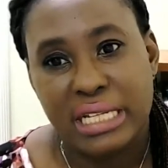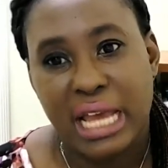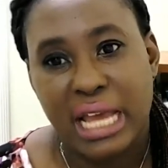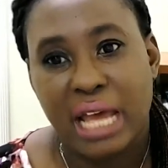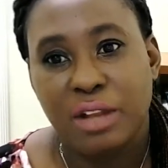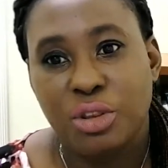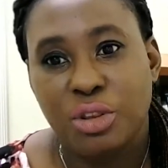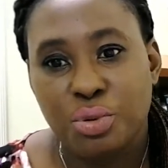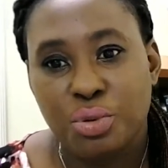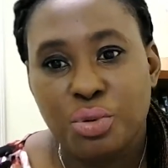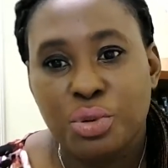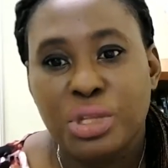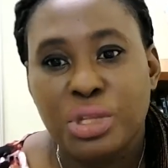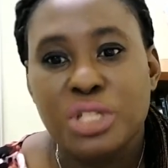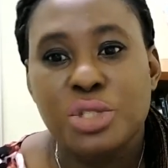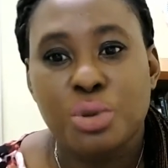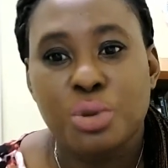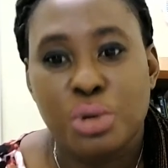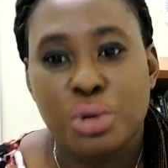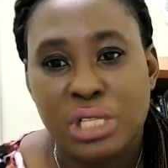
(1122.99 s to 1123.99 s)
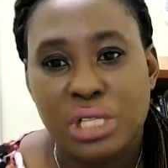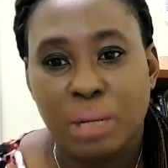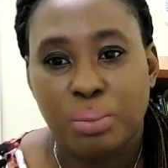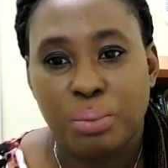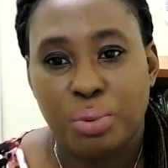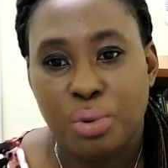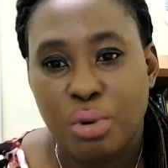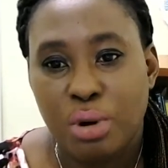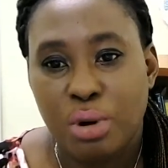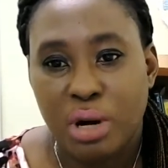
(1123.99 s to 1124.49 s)
And through the social
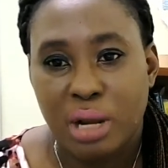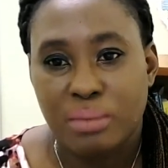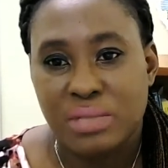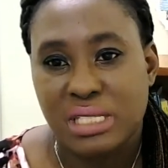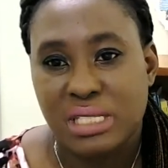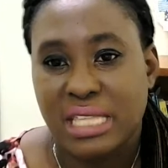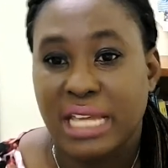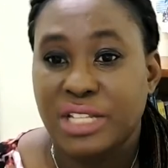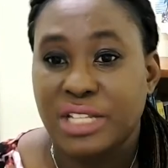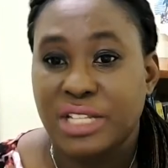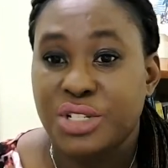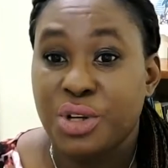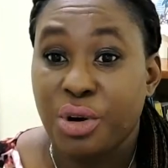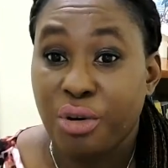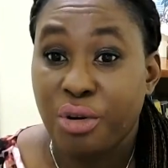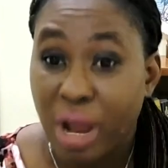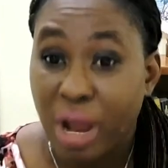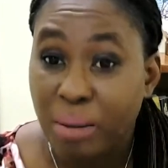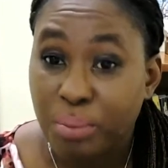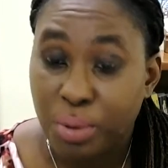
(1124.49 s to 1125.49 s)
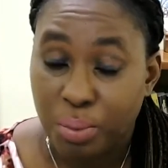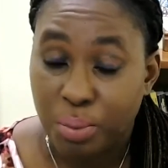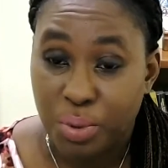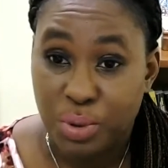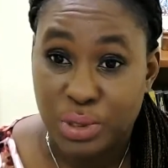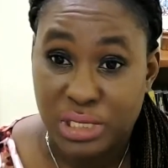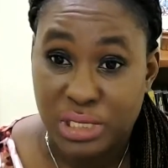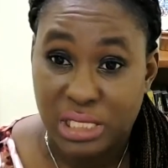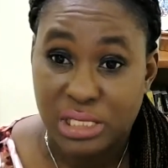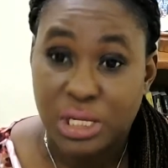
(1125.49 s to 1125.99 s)
programs that your grant
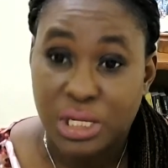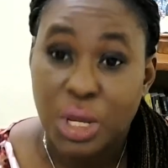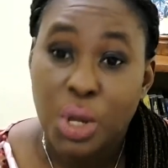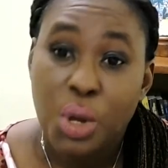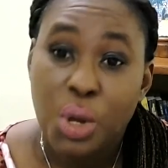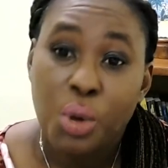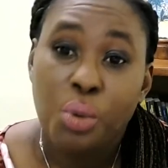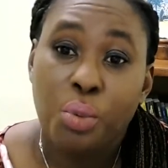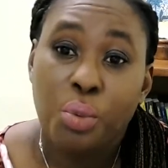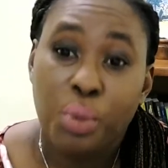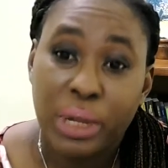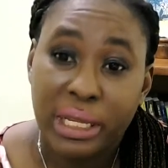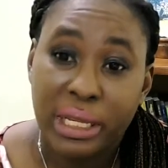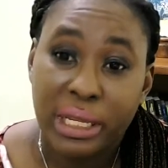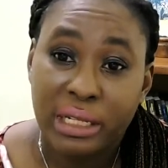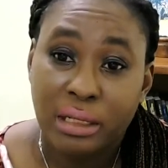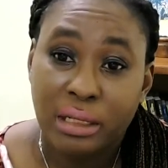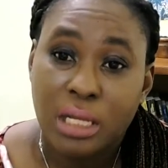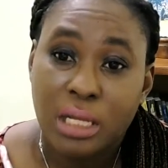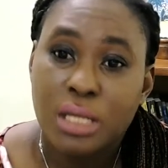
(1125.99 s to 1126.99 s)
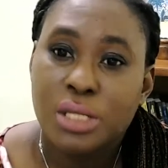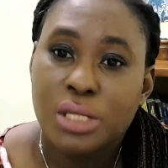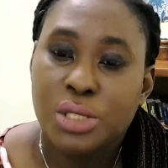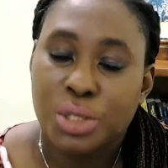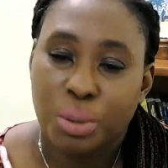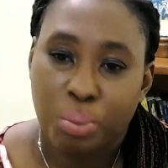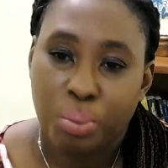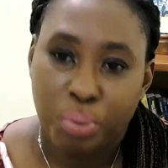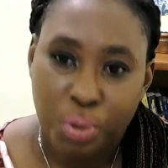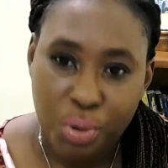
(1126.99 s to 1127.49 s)
proposal will
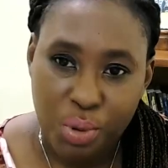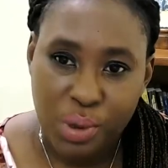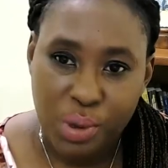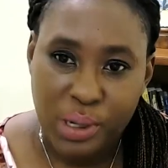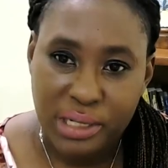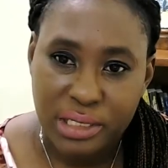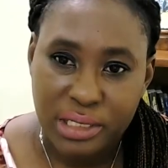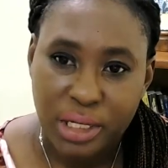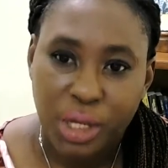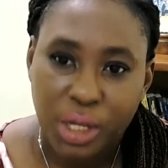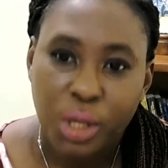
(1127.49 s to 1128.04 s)
support,